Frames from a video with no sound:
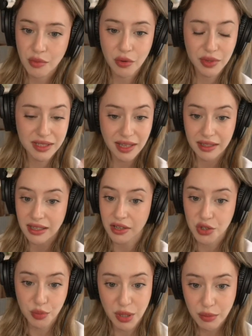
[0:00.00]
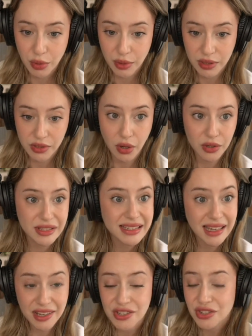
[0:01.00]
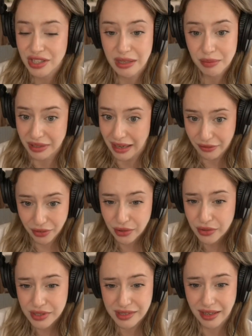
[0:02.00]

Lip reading: Movies can touch people on such deep levels.